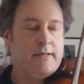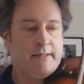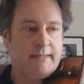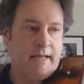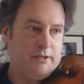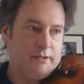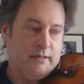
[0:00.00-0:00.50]
It's
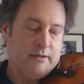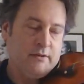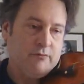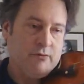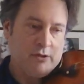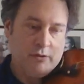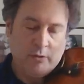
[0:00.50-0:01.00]
actually in the
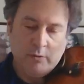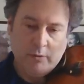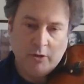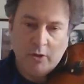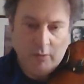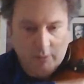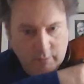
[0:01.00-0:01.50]
original, it would
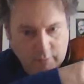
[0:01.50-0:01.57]
go.